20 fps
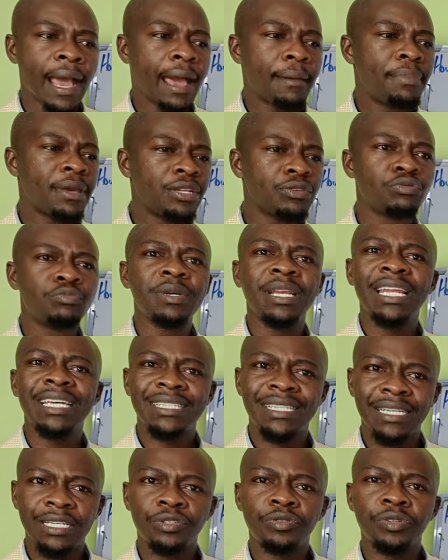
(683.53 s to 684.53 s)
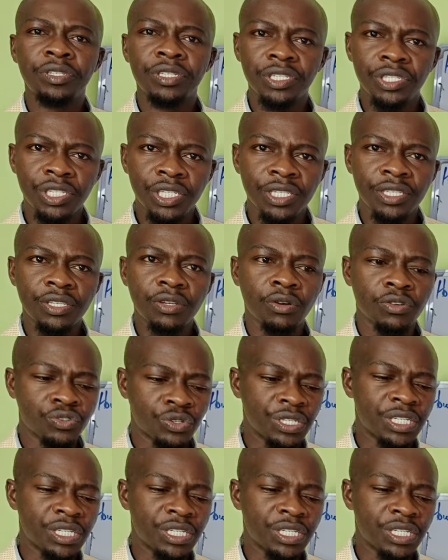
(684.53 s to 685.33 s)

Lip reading: I bet it will be less than 20 G's or